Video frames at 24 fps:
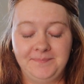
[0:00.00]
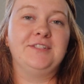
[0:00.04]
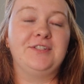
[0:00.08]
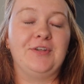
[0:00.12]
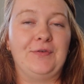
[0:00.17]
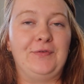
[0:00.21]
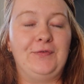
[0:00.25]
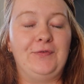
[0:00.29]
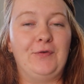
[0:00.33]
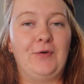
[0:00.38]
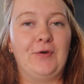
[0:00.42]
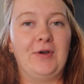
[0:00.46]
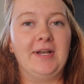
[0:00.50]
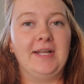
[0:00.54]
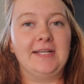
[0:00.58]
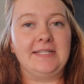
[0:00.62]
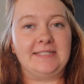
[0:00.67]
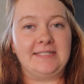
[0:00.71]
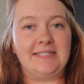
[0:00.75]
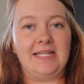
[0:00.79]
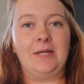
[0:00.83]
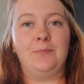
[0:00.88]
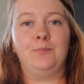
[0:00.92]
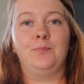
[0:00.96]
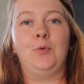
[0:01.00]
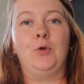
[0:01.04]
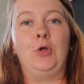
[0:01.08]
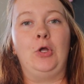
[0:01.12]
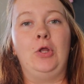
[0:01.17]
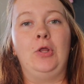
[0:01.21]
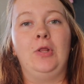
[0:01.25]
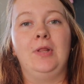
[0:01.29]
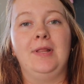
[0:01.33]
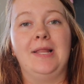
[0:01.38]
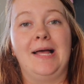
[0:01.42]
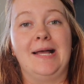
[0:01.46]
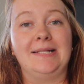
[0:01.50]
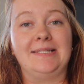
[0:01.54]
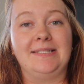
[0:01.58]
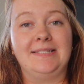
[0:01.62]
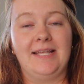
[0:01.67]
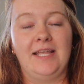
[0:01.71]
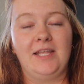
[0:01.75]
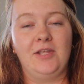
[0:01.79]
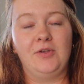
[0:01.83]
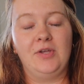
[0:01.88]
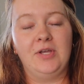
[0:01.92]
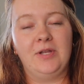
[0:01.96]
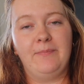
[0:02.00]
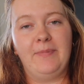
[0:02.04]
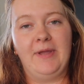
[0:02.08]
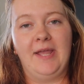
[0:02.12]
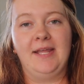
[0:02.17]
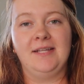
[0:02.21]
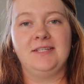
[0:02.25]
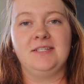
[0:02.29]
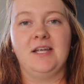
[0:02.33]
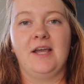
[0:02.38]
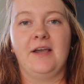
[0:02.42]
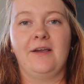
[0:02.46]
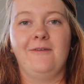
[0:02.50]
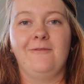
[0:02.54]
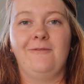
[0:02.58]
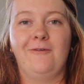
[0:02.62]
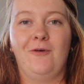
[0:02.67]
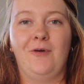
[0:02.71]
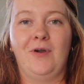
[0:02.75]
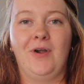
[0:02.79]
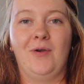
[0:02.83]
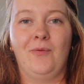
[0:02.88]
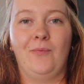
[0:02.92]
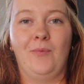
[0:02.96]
So for example, let's say you get a paycheck for